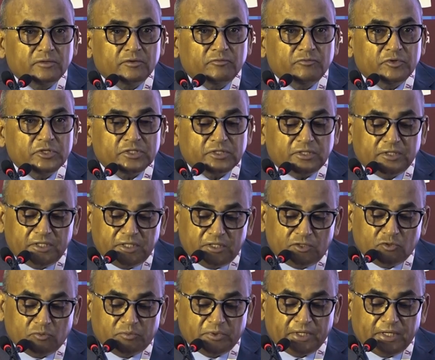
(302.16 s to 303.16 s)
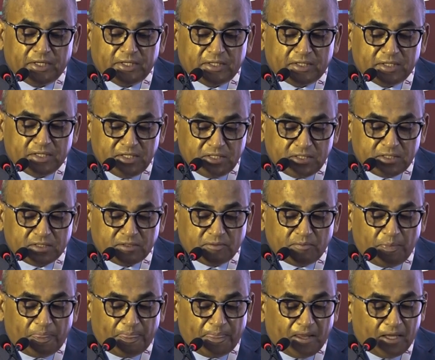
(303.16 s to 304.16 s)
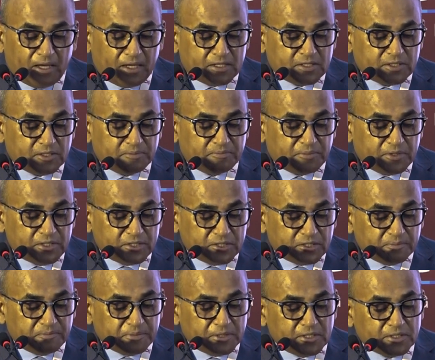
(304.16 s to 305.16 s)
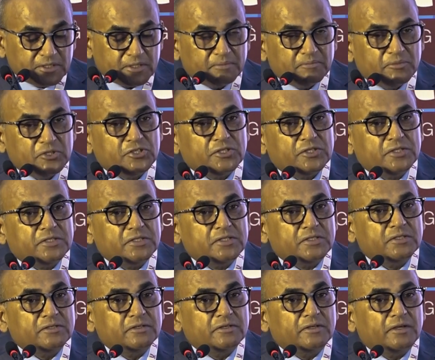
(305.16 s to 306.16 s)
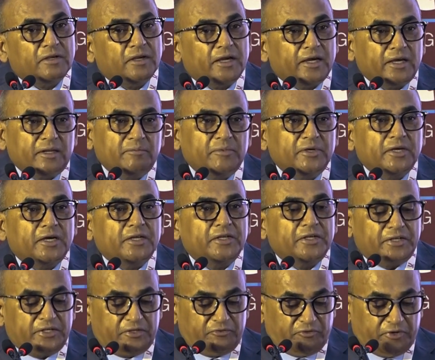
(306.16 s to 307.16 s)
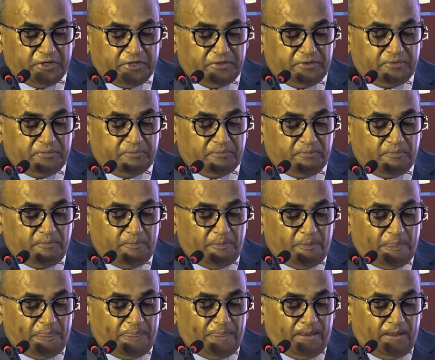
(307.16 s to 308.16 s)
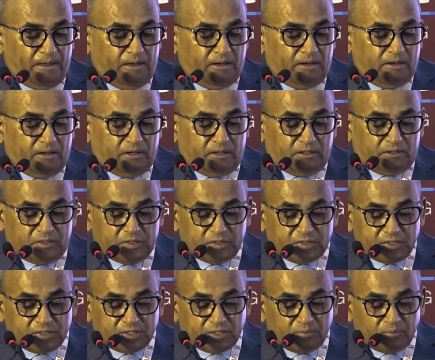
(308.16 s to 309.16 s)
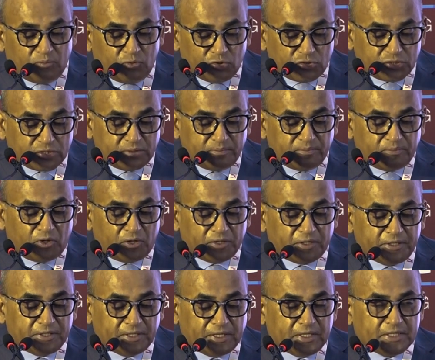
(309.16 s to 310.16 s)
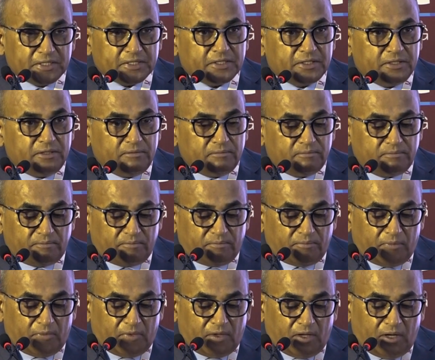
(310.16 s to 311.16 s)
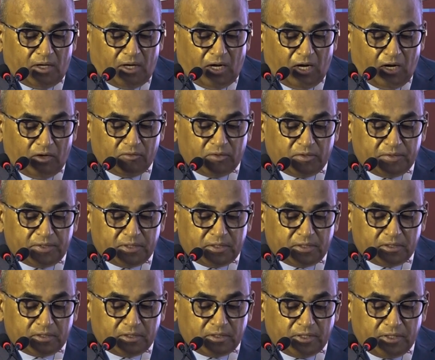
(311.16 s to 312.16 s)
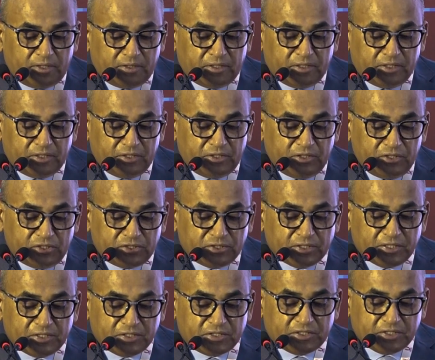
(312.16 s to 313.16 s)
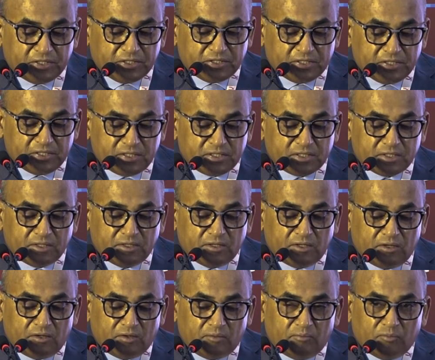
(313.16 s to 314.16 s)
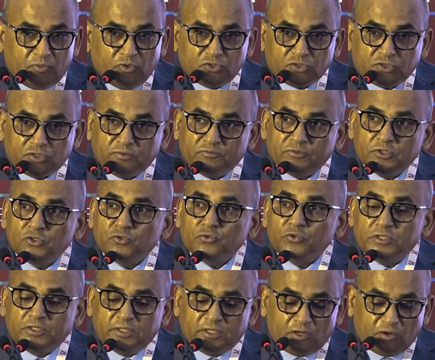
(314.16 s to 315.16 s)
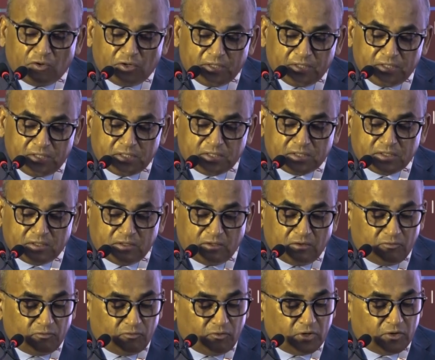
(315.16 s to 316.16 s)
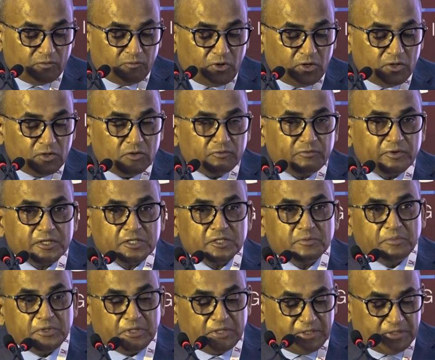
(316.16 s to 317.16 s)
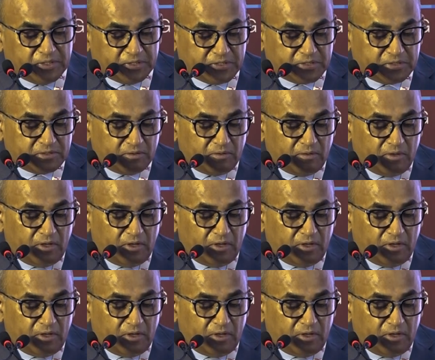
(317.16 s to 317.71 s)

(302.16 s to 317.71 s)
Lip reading: which need to be addressed as the principal submissions can be identified. This is the most important lesson. However, in the initial stages, most of the junior lawyers, for want of experience,